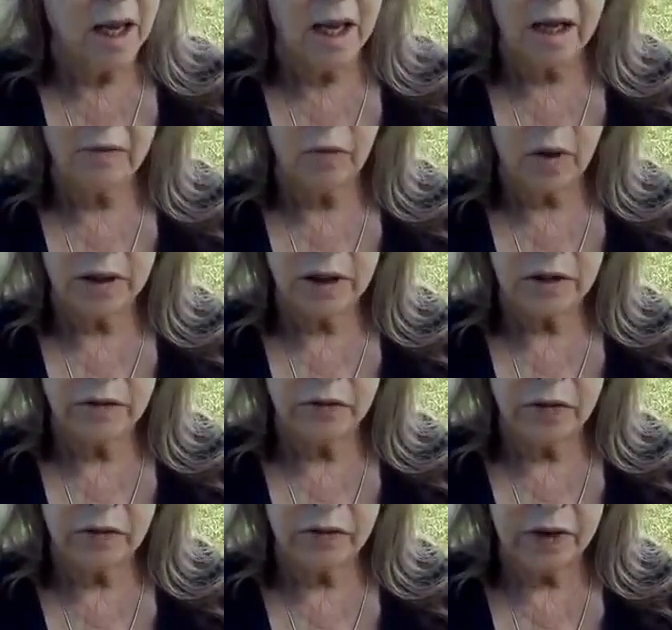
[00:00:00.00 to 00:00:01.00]
I've watched
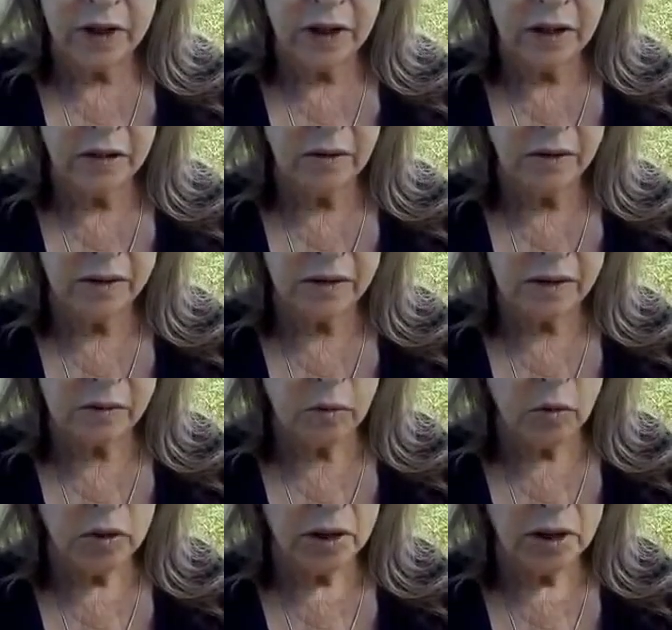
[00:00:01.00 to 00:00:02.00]
a few videos
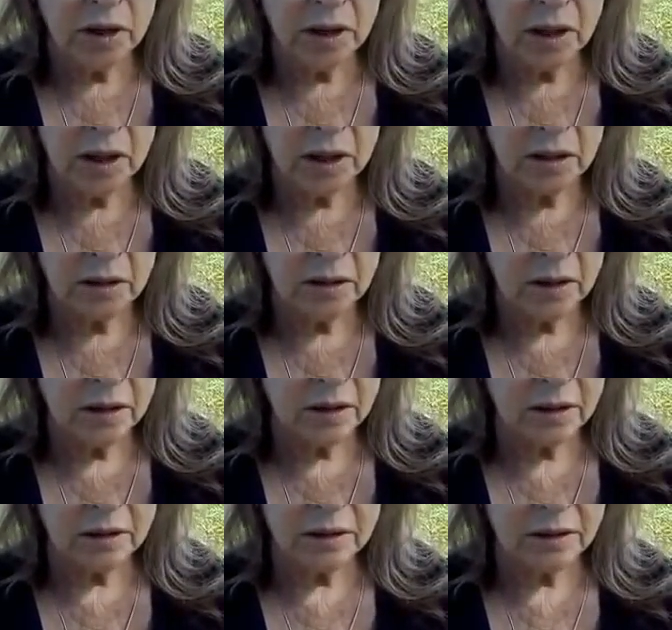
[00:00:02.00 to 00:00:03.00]
this morning, and
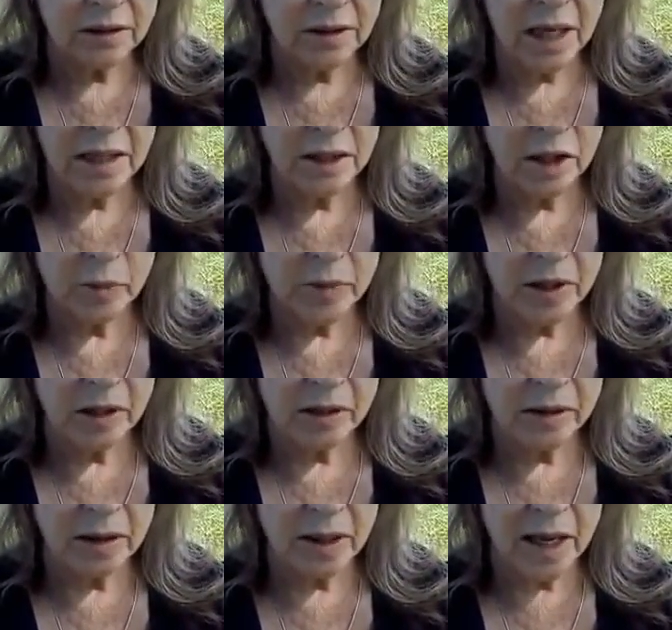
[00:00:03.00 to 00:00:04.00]
not just
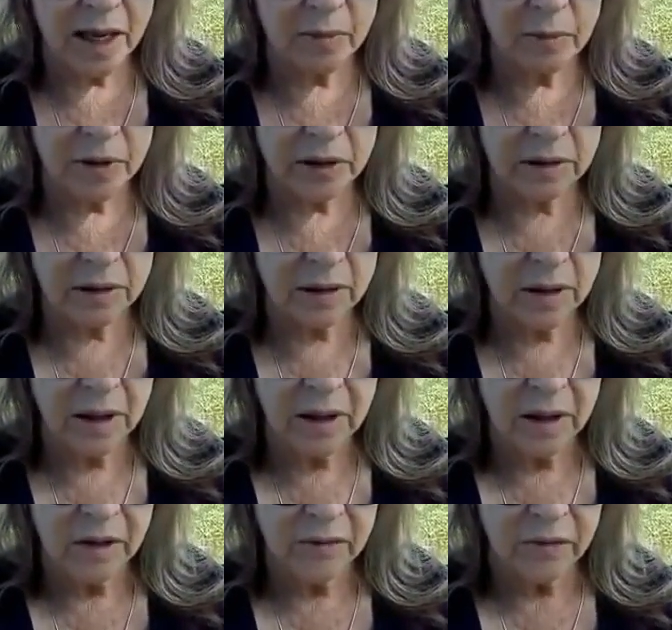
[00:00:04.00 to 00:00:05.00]
because of that, but
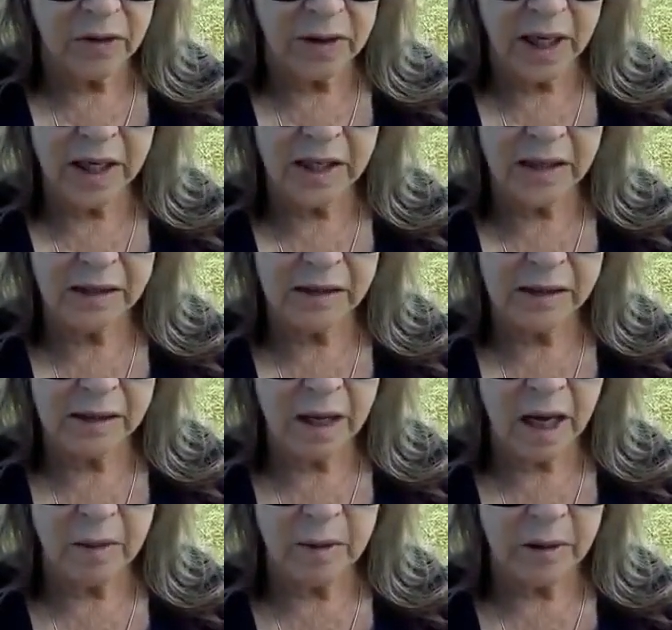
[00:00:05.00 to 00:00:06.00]
for
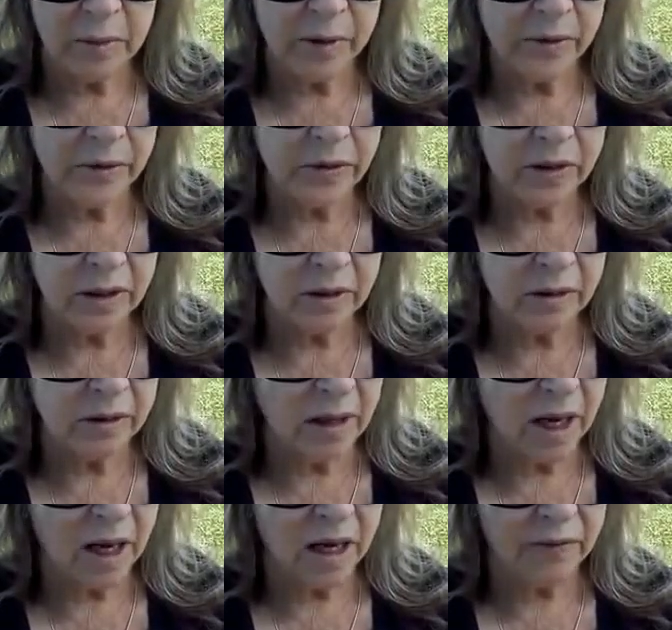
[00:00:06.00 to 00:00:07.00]
days I've been posting.
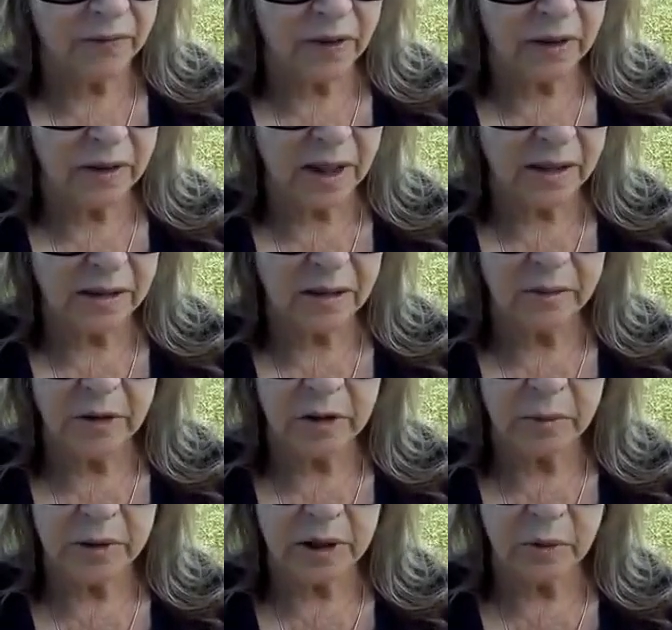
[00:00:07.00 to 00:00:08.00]
I felt like
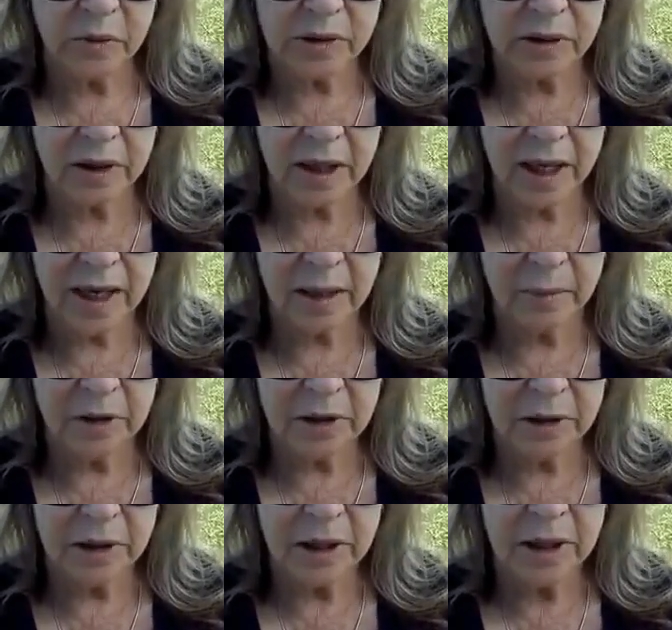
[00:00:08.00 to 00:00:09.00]
something big was going to
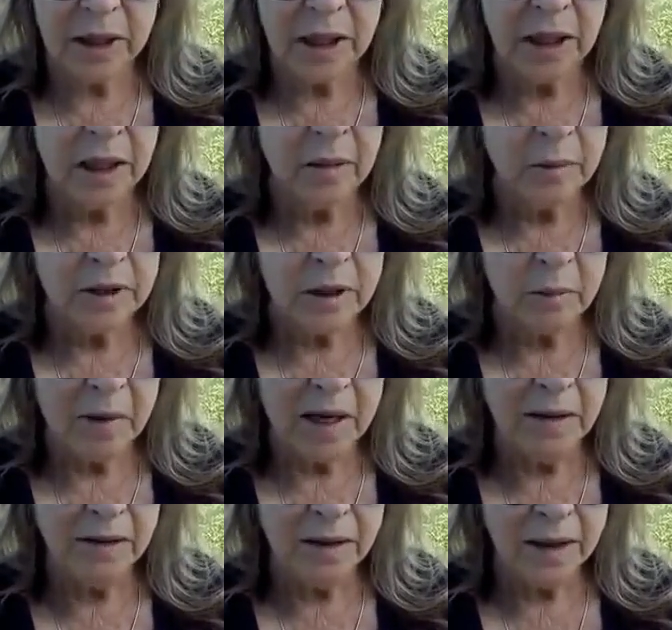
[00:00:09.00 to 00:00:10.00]
happen. But the
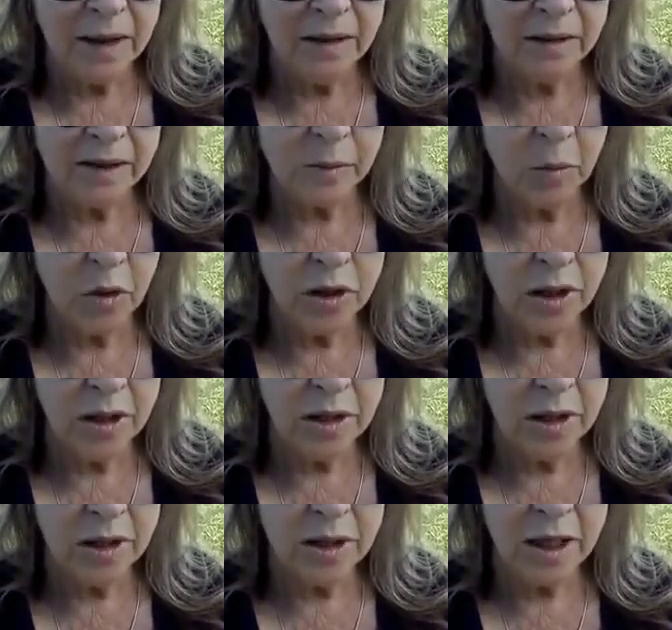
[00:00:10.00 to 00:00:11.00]
main thing this
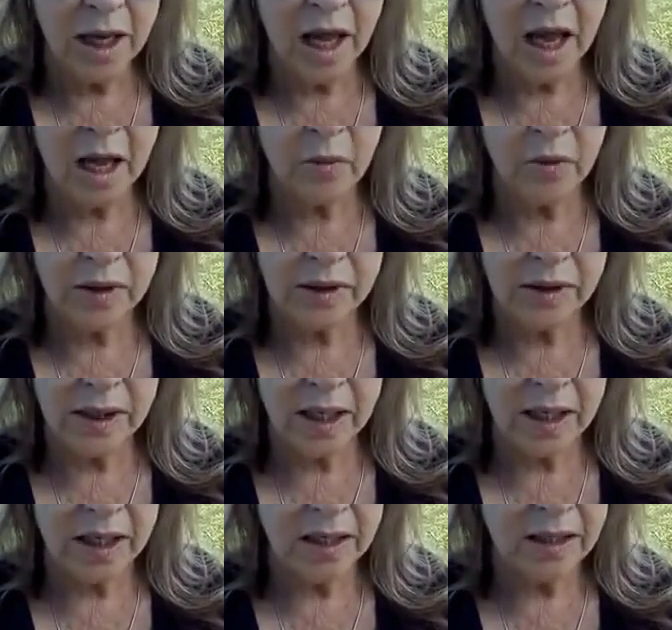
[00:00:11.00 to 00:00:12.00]
morning I want to
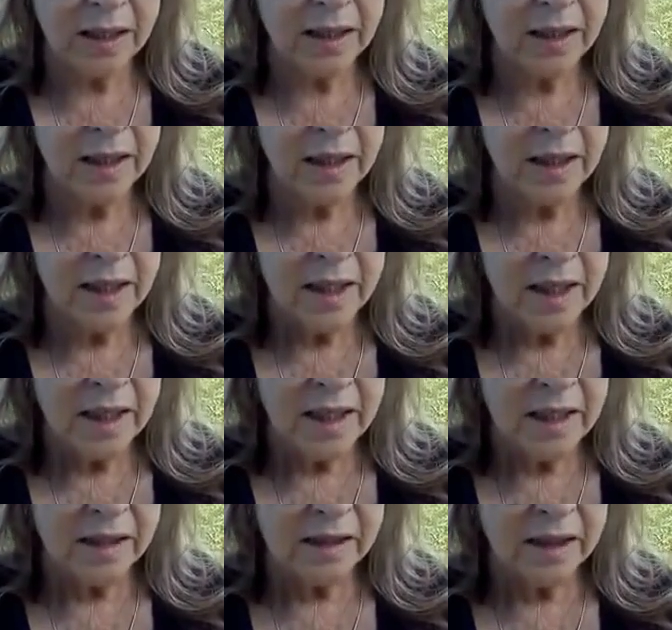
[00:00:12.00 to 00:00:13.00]
say
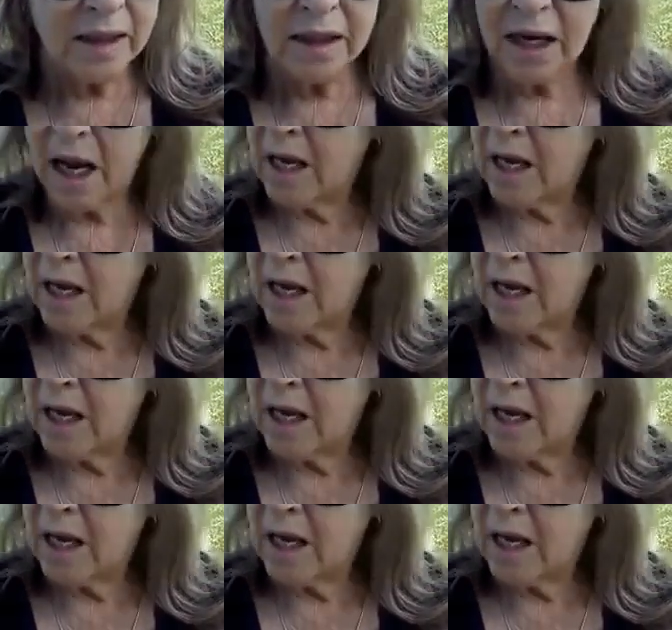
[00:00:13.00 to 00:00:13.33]
is that